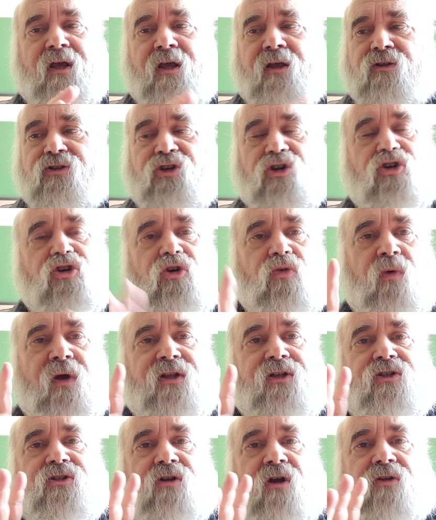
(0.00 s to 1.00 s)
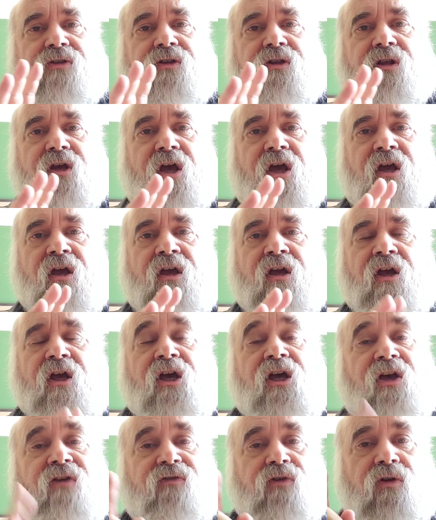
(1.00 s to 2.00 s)
It's a good way to start the day.
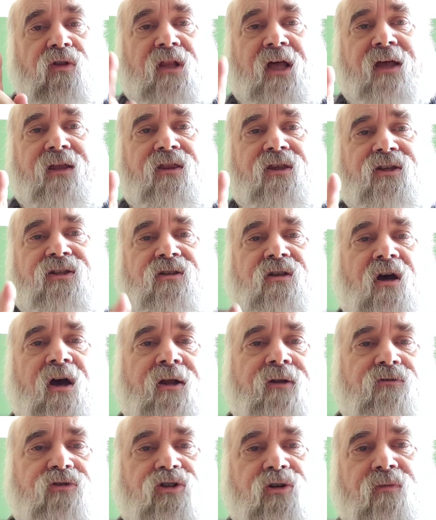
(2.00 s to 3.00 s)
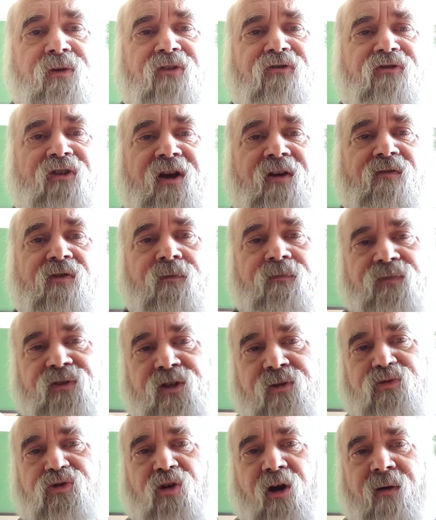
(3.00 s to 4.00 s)
If you like this thought, do me a favor,
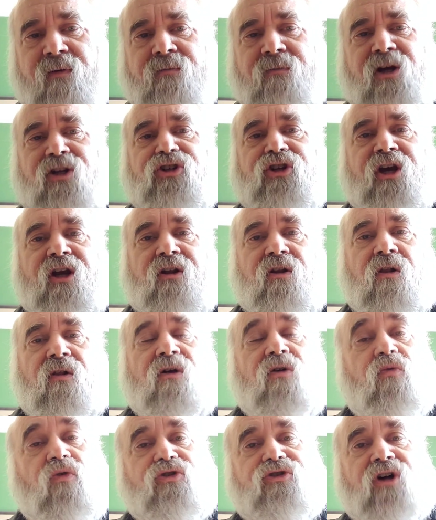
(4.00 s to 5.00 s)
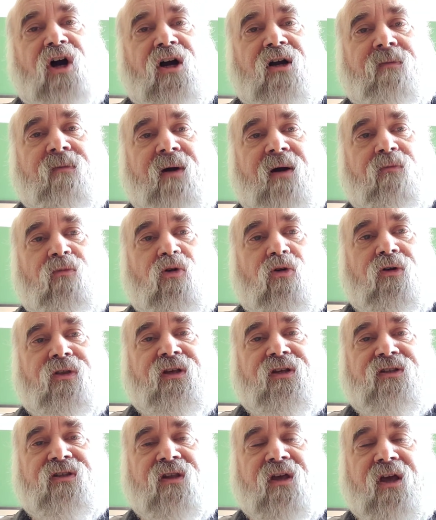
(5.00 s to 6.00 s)
subscribe to my channel. We'll talk about more of
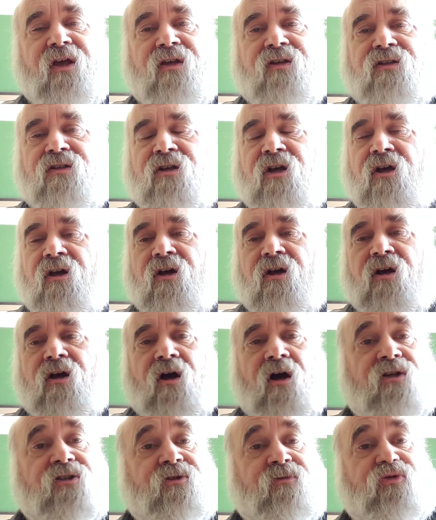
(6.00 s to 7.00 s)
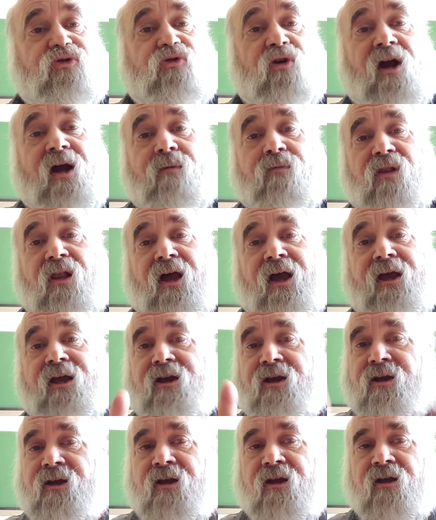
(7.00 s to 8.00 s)
these things. Subscribe,
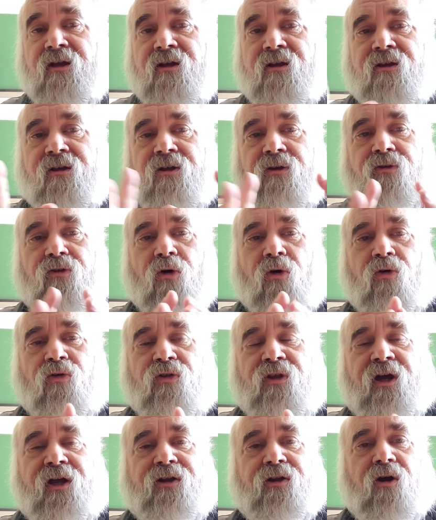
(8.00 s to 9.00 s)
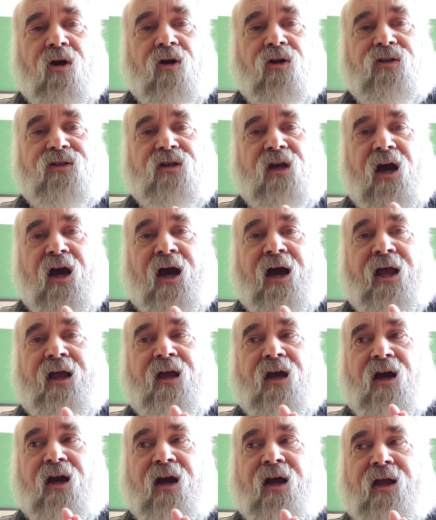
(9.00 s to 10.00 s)
the whole 9 yards.
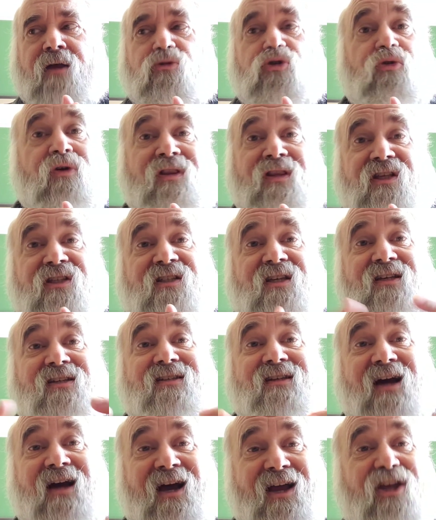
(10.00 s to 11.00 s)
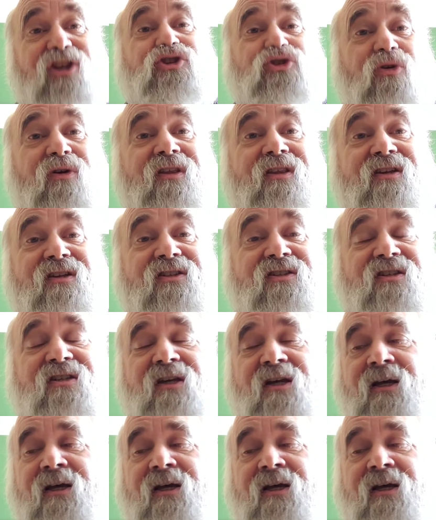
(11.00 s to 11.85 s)
I am doing this because I enjoy this.